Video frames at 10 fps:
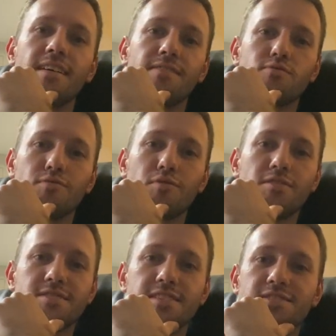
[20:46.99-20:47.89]
everyone
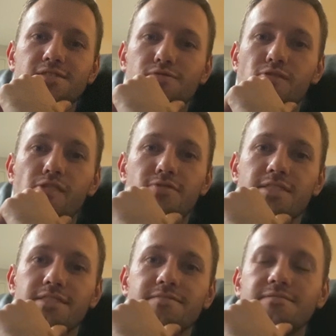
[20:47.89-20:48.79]
wants an easier road,
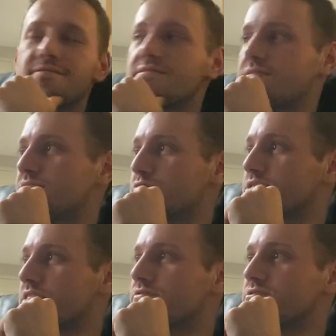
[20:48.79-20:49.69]
and they were
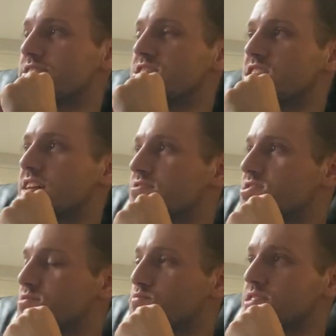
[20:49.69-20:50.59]
definitely a challenge,
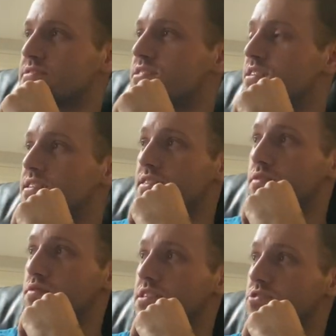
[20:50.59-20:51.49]
and we
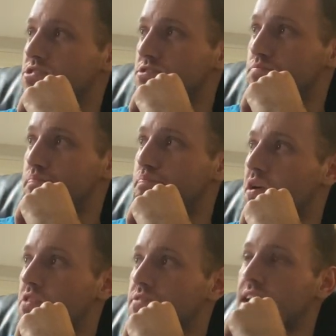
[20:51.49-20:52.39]
just
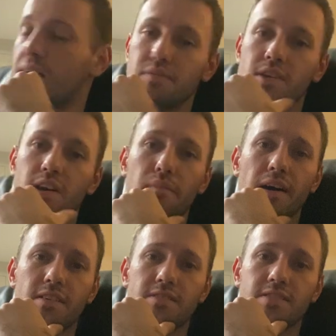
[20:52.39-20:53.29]
barely happened to come
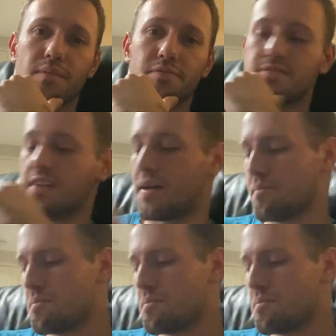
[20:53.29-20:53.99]
out on top this time.